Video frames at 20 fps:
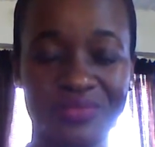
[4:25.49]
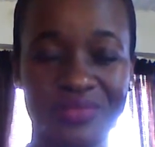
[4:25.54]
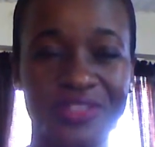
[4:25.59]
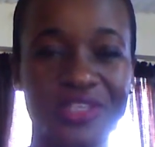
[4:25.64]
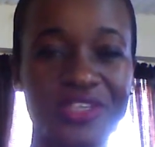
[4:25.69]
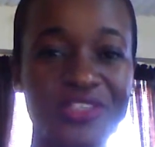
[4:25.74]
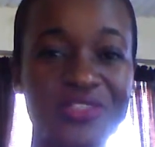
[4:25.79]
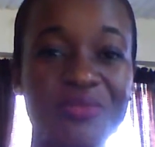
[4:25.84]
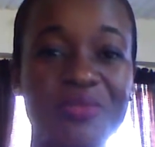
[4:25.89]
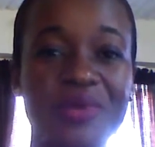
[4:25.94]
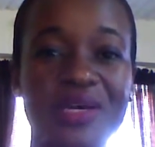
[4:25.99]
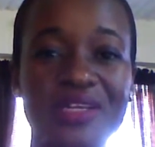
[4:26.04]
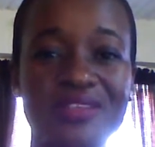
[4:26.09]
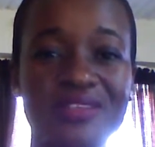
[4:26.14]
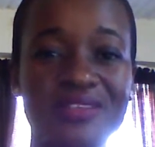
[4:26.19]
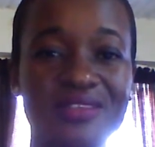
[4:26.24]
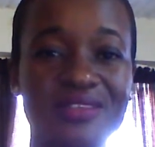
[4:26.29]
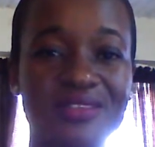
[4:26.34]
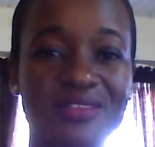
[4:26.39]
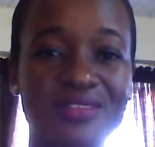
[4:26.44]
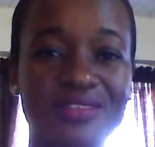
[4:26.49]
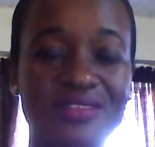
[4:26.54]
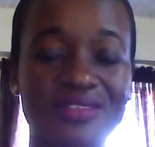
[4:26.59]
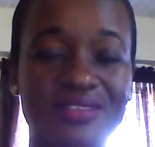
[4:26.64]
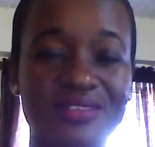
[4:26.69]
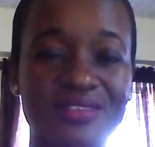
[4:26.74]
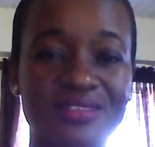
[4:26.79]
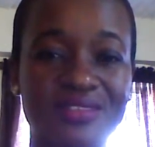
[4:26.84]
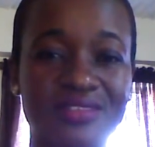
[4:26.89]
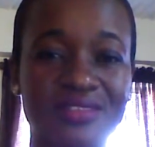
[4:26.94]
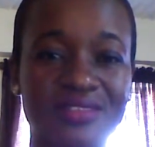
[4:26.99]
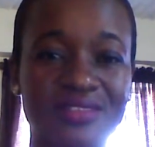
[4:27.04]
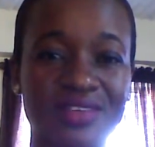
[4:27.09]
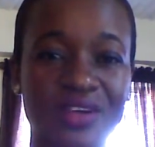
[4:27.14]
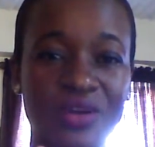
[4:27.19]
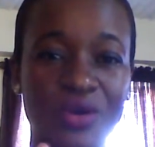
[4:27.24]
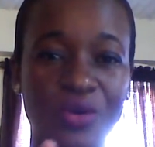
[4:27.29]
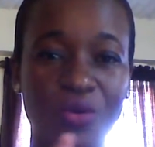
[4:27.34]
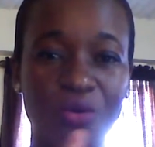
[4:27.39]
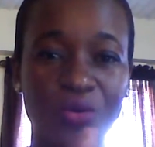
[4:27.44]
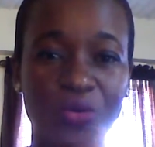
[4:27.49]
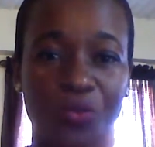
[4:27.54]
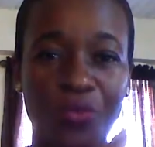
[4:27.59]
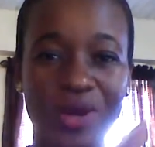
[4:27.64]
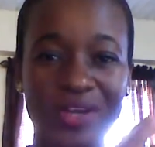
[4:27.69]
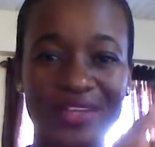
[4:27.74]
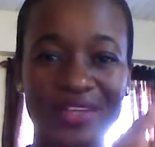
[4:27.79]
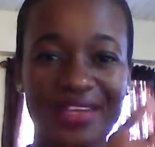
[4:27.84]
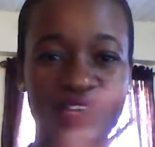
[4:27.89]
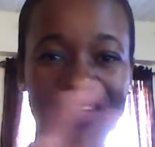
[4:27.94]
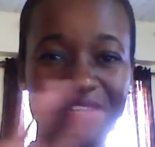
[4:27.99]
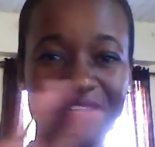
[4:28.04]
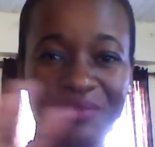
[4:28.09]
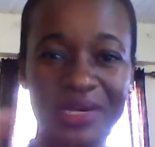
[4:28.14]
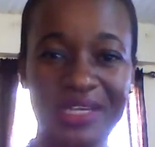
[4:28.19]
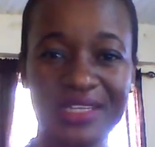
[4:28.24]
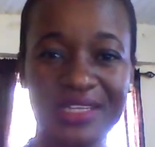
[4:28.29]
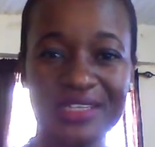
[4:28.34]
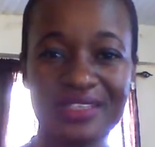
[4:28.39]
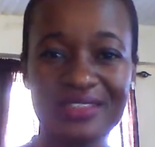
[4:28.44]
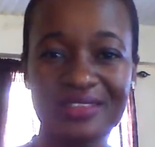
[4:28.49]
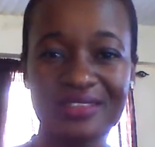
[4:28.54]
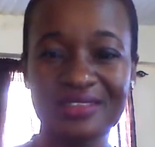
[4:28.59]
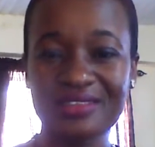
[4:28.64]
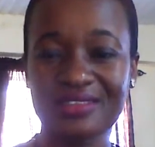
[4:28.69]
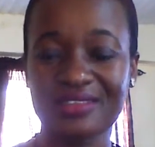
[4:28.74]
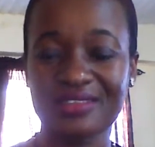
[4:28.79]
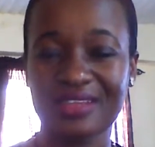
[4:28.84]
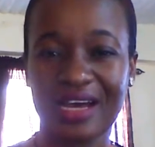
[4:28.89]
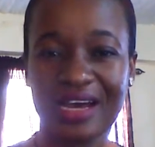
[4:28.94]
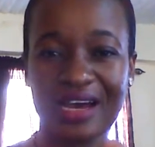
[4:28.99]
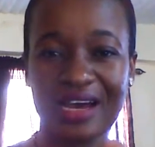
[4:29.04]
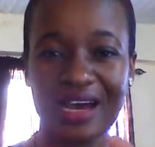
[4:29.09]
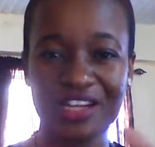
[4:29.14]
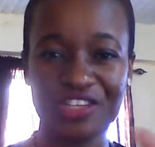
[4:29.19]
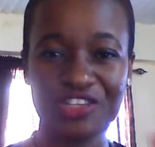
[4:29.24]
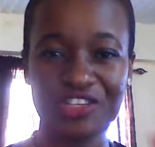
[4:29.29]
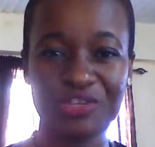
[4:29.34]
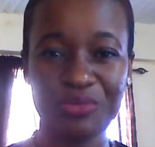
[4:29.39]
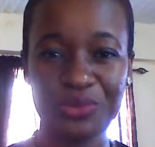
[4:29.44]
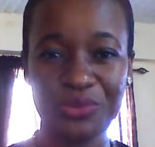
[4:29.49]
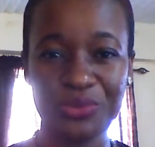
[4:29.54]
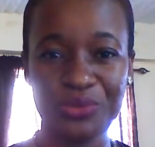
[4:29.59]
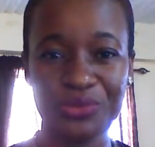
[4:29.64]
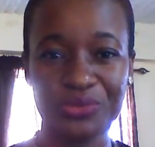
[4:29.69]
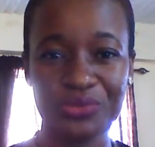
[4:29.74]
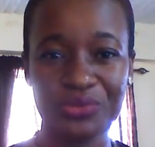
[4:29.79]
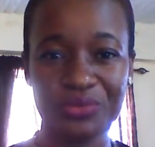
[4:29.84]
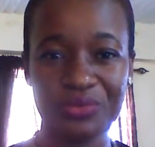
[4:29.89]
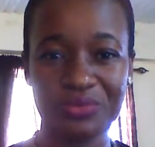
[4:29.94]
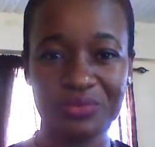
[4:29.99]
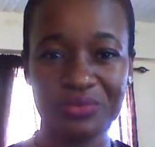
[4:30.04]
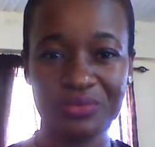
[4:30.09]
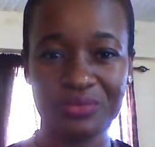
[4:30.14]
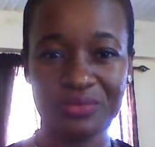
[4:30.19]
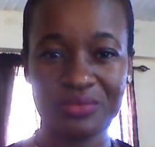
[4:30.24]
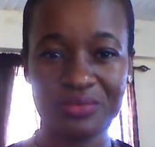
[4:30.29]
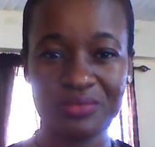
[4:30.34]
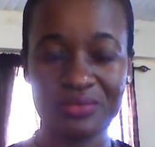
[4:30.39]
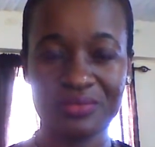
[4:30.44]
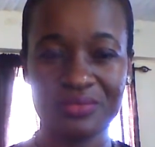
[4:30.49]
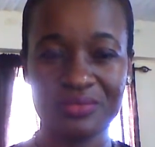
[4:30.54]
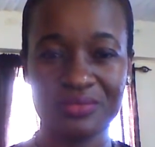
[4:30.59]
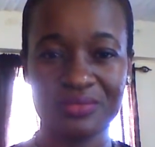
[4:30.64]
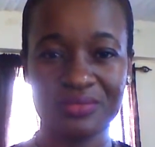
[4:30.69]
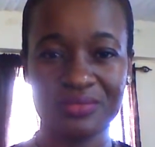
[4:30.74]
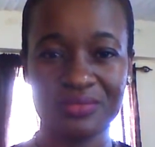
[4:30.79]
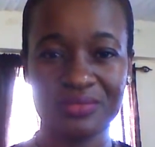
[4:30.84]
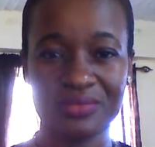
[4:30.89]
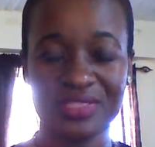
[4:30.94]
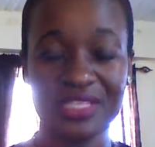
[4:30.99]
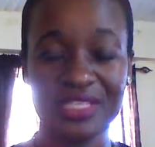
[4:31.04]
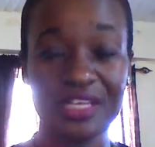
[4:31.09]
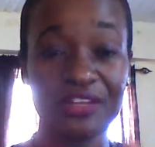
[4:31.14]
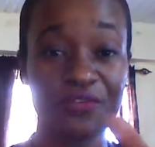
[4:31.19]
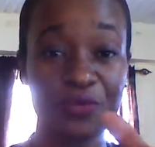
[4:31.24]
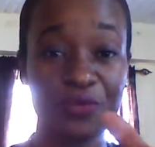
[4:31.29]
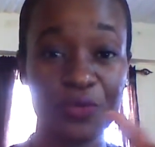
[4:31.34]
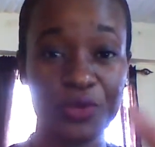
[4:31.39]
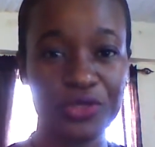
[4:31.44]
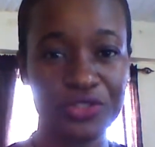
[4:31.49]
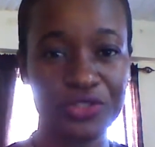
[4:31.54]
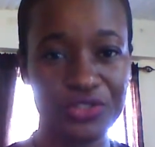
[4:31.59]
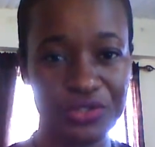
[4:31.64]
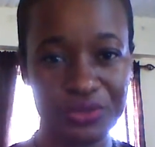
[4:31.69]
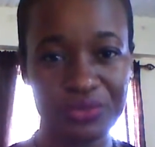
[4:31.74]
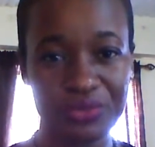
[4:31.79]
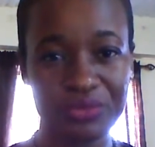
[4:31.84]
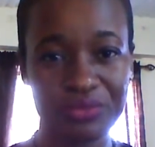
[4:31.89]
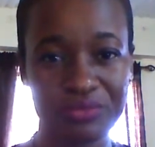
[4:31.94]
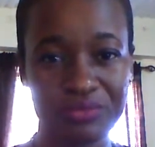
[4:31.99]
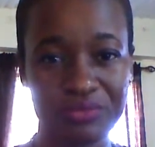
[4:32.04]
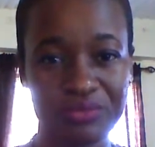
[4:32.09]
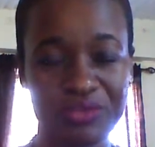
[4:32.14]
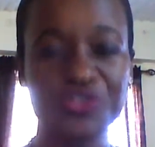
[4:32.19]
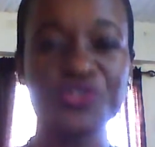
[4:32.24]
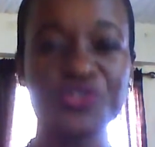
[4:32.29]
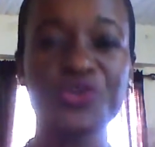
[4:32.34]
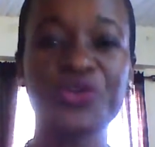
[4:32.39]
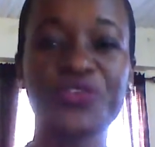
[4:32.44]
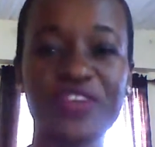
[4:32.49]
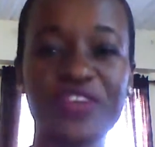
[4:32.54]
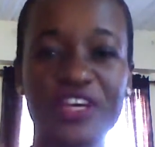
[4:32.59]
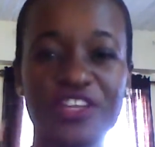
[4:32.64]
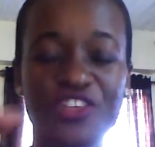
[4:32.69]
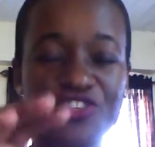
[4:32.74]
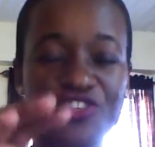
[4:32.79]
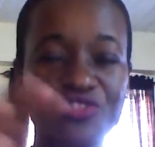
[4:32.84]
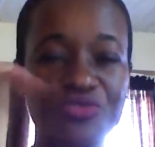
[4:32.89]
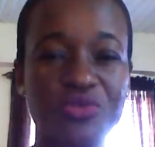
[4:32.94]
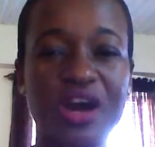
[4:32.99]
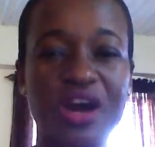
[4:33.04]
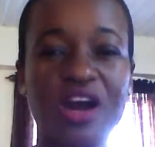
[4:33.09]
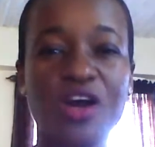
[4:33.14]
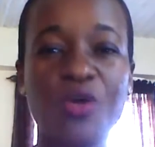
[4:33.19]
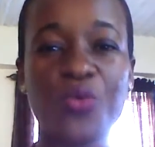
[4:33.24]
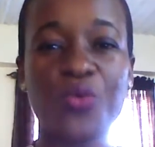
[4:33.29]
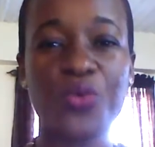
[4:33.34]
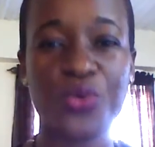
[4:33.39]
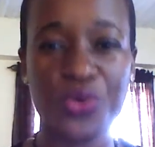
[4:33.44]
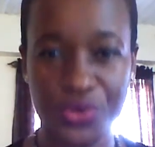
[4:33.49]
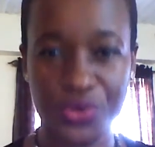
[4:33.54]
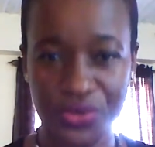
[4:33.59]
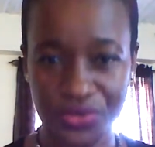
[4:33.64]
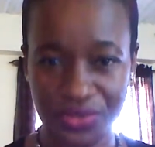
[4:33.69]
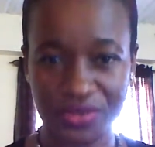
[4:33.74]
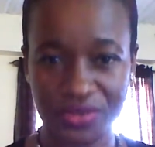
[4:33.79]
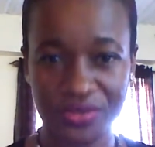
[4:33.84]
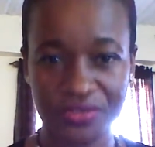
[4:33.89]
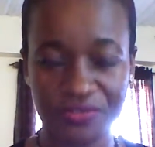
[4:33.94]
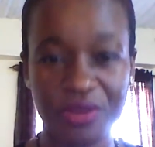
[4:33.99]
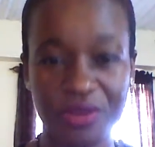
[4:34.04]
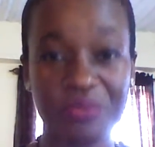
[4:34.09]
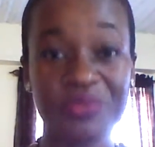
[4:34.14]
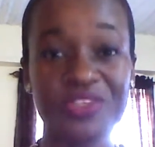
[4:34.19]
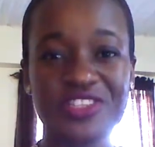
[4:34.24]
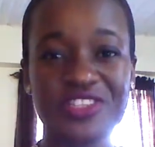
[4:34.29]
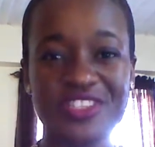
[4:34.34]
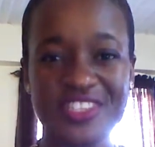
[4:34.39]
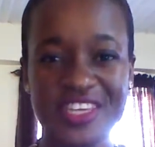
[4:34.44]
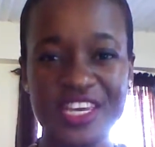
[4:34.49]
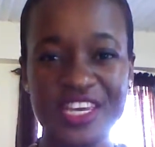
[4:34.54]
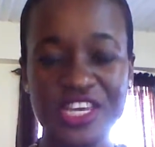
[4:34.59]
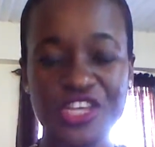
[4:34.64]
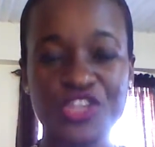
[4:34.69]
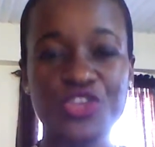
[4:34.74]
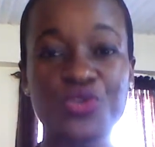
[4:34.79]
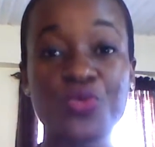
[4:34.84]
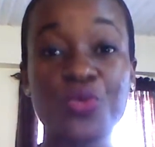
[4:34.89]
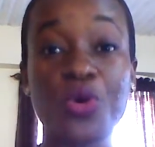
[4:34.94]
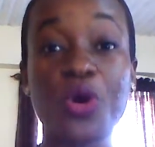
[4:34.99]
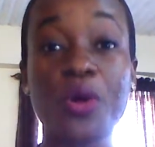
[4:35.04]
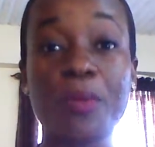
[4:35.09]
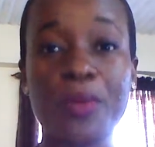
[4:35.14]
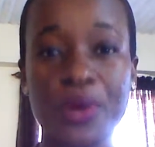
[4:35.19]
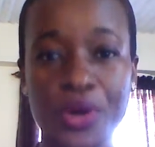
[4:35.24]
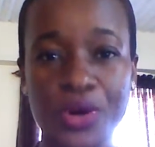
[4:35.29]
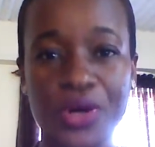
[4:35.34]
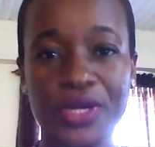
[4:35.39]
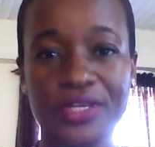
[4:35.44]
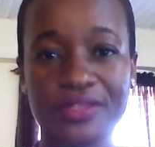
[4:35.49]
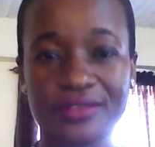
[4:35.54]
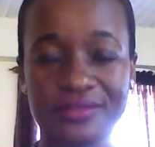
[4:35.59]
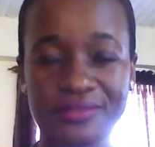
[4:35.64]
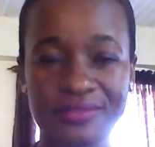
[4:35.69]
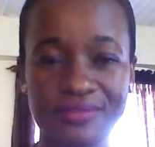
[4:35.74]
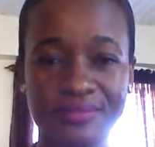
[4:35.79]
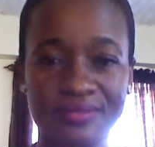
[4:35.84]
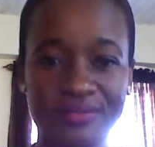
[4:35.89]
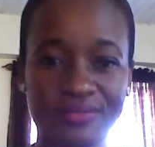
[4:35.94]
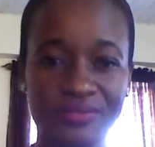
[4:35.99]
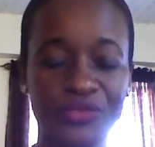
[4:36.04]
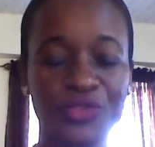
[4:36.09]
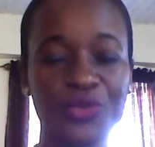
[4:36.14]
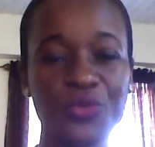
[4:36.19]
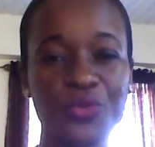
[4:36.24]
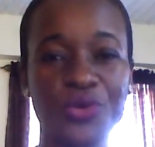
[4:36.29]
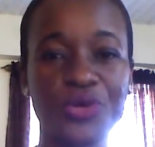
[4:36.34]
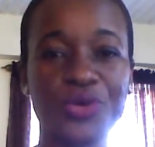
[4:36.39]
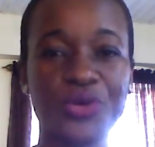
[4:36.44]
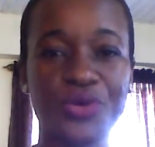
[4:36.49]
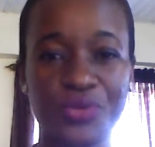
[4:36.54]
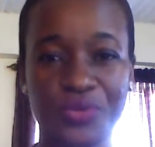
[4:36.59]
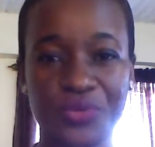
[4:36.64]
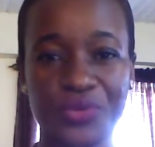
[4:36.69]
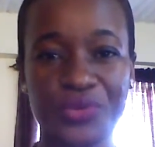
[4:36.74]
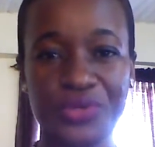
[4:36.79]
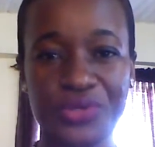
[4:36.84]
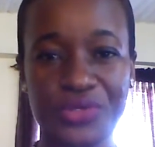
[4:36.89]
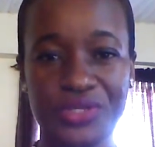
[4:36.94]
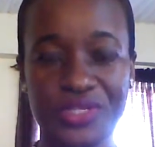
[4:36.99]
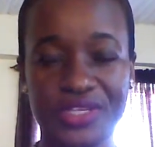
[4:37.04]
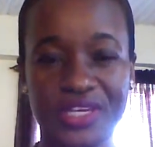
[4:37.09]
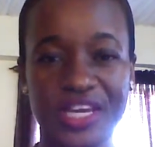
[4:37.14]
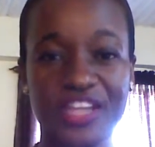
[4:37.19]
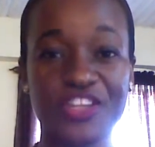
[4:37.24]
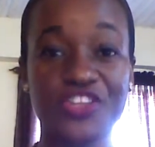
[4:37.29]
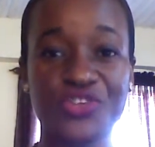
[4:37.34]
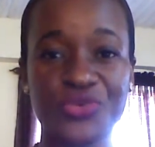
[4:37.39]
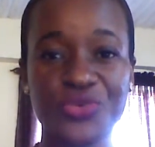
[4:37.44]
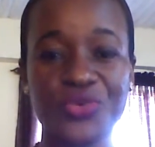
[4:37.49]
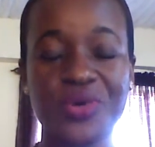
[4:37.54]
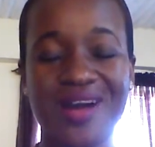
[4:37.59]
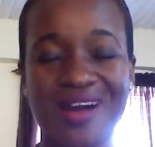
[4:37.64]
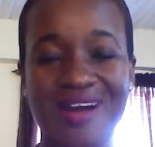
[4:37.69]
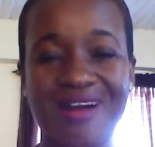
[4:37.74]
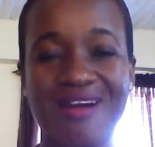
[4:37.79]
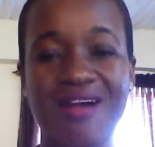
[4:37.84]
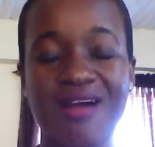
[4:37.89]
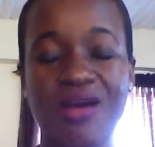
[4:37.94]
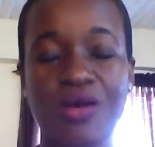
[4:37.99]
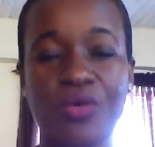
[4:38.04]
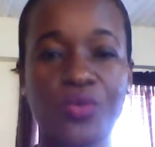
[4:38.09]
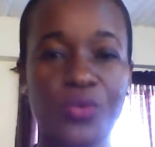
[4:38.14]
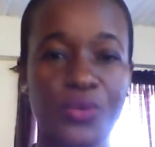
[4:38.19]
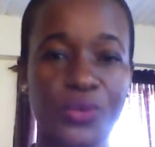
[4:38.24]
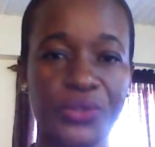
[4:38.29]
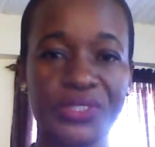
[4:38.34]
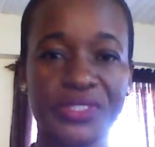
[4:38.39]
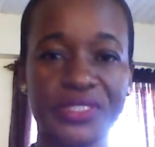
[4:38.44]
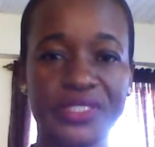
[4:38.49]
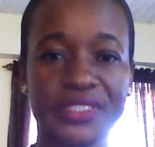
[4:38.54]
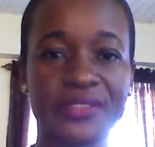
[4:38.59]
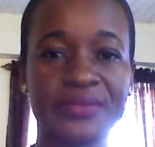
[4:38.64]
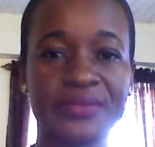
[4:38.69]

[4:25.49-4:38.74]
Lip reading: Doesn't matter what anybody else attribute self-worth to. Know that you are worthy. From the day you were born, you were worthy, and you are worthy.